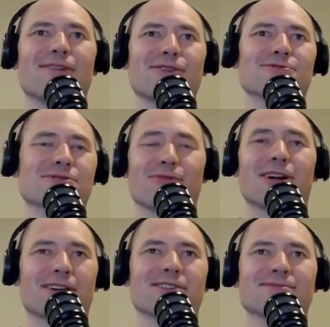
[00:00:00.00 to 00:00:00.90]
you have users who
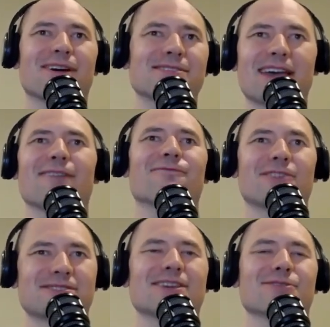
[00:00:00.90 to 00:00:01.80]
want to customize
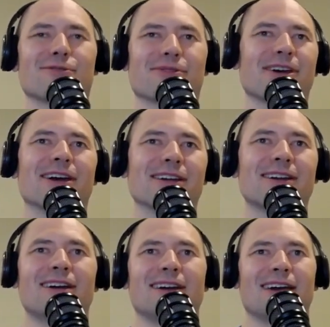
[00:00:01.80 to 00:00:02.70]
every single thing.
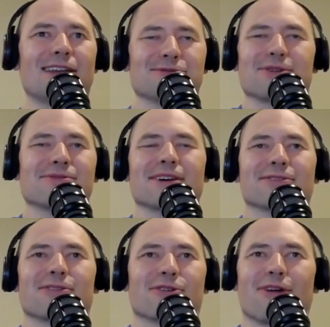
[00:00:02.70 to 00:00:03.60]
And it's almost
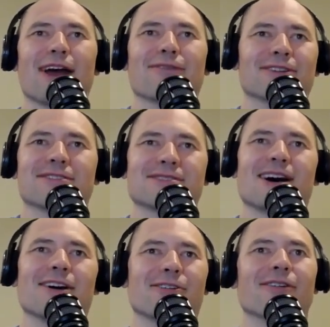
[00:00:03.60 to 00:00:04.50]
like they're a graphic
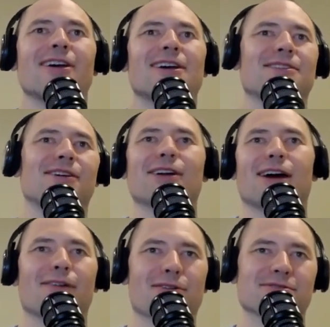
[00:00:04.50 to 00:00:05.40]
designer. Then you
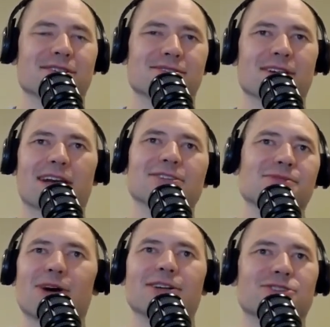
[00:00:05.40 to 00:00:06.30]
have others just like, I
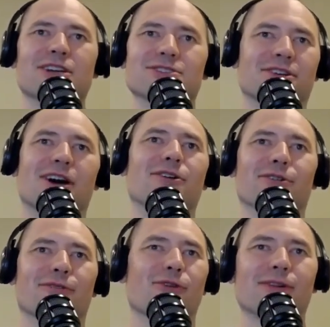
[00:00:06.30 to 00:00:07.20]
just want to change the
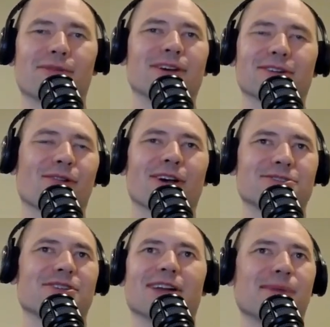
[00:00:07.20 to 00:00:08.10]
color of one thing in the
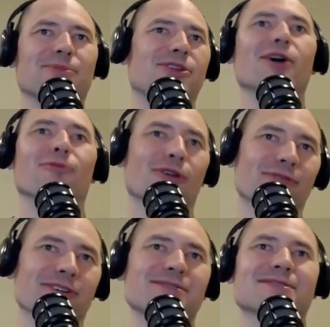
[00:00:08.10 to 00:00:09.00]
legend and I'm done
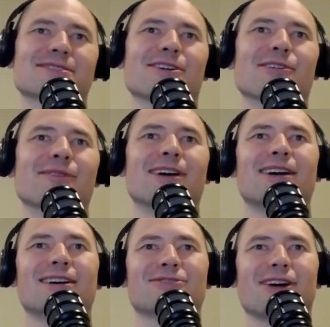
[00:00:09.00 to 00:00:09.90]
with it. So
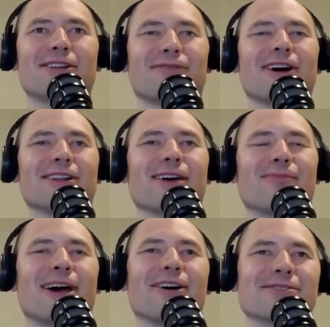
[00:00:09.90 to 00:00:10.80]
trying to find
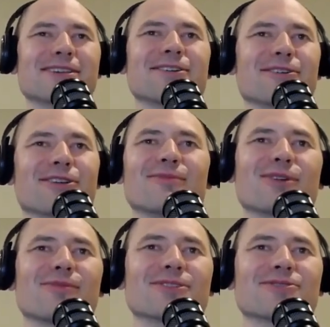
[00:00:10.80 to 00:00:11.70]
that balance, I know,
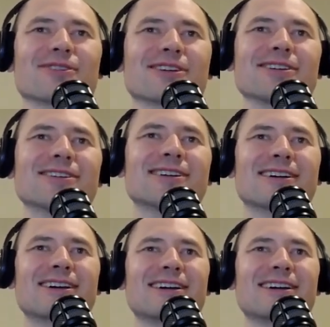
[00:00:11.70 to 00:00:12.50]
can be a bit tricky.